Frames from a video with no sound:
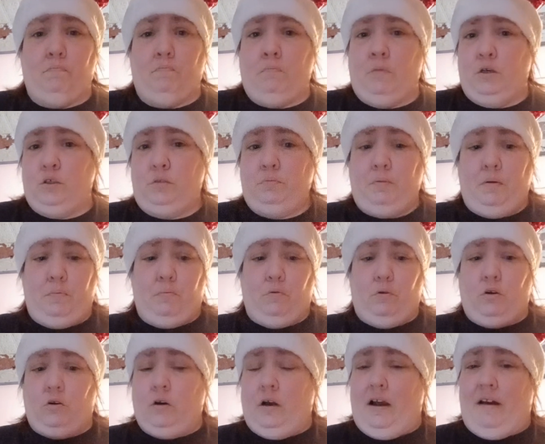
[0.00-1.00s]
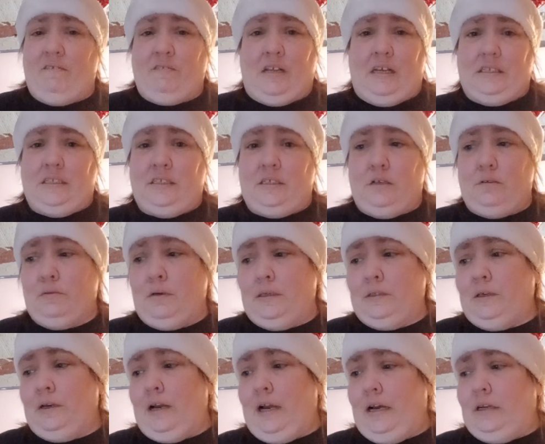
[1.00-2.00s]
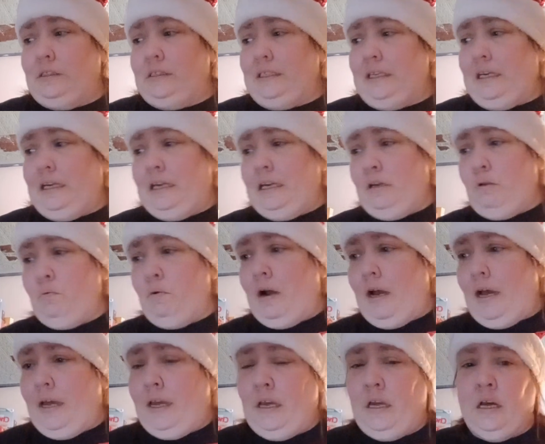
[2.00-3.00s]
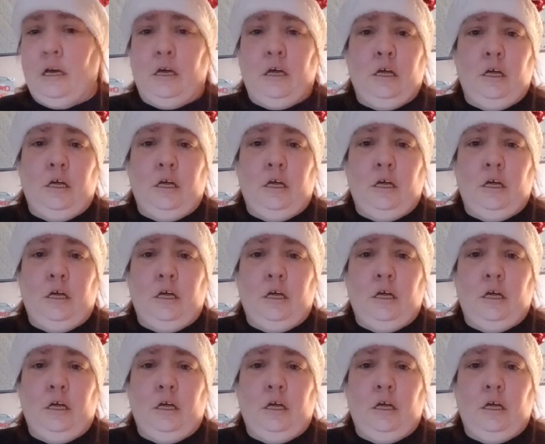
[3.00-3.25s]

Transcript: Most people are going to have that sitting around their house anyway.